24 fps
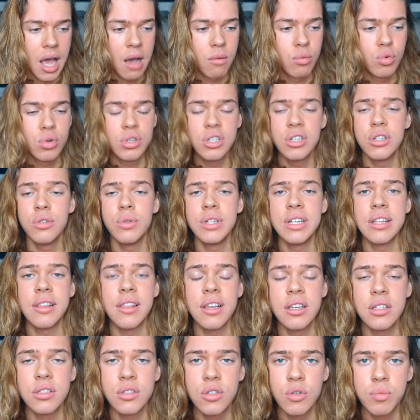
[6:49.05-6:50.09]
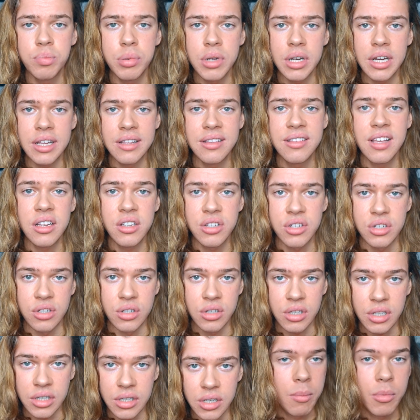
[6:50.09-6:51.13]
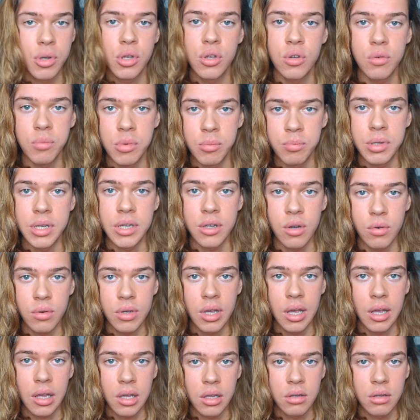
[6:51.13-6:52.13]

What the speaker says: I wouldn't do anything stupid intentionally. I'm a human being, okay?